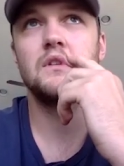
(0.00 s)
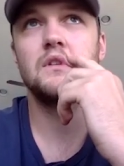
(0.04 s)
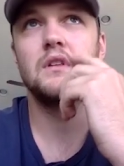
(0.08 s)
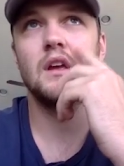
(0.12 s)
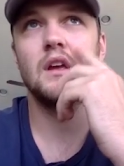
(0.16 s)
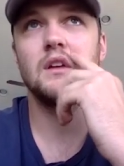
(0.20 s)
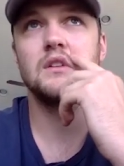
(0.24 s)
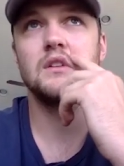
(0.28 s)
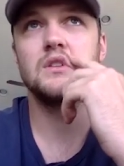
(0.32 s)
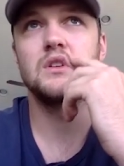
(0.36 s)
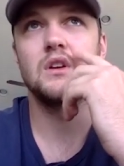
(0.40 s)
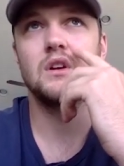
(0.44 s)
to
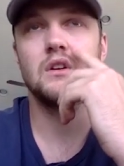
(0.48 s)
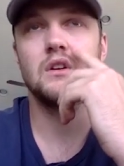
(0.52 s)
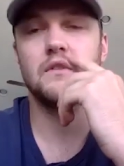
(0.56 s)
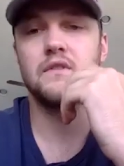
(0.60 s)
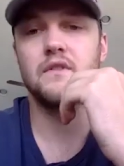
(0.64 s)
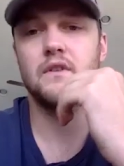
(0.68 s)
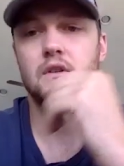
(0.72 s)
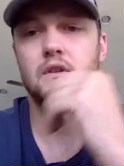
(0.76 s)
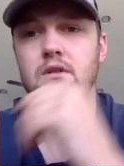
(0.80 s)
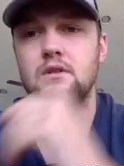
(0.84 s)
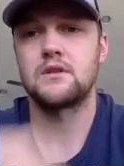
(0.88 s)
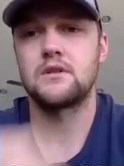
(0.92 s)
answer your
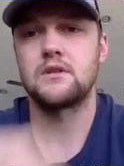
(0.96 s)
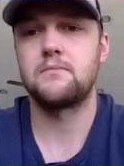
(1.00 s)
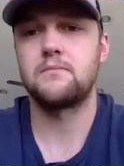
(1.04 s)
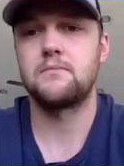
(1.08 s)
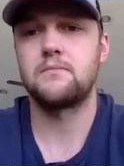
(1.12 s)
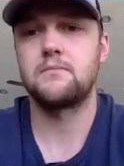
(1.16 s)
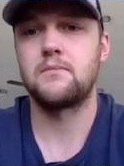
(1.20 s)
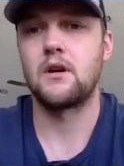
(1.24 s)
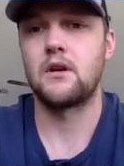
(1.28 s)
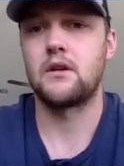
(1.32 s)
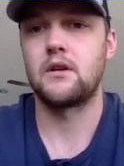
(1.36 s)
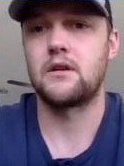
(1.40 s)
first
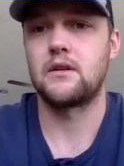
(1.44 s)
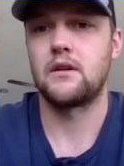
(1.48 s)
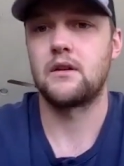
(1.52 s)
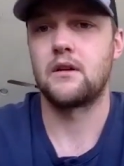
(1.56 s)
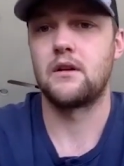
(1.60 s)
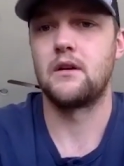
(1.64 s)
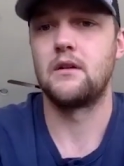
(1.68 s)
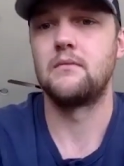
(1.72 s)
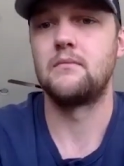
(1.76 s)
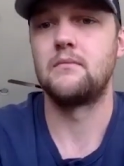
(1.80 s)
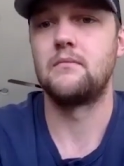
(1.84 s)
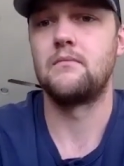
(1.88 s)
part,
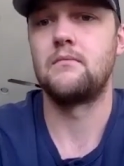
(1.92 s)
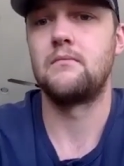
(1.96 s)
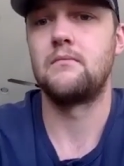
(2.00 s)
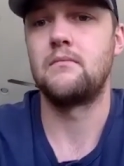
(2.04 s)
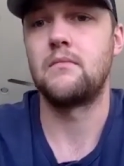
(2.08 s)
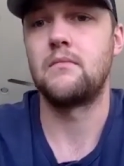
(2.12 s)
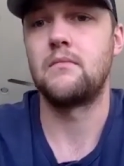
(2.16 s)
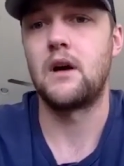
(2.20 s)
um,